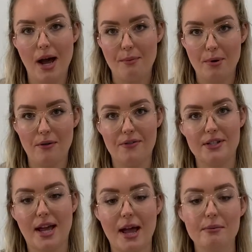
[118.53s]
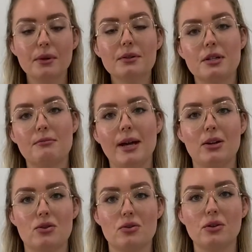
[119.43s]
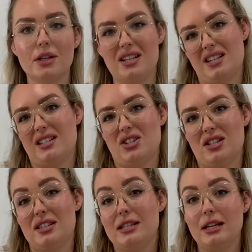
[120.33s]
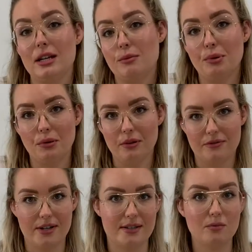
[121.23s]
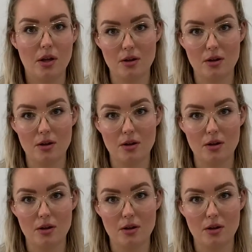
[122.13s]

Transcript: up off the table to make sure that it doesn't just sit in a pool of resin while you're